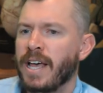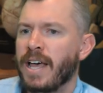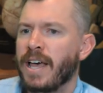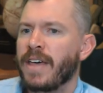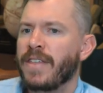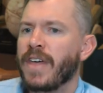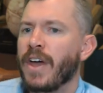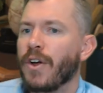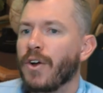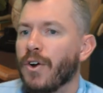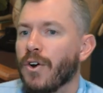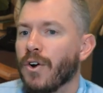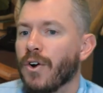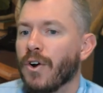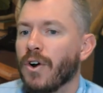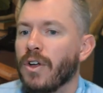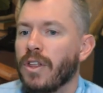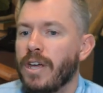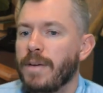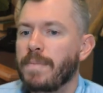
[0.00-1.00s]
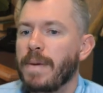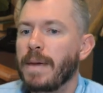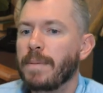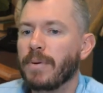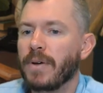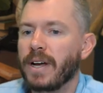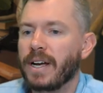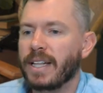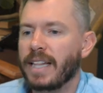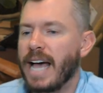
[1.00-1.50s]
that early people
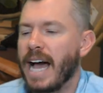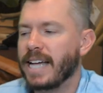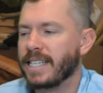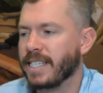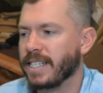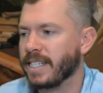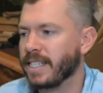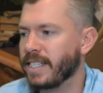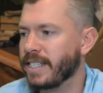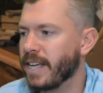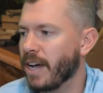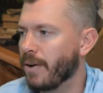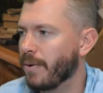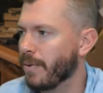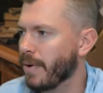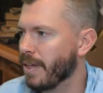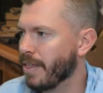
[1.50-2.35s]
in classics dealt with.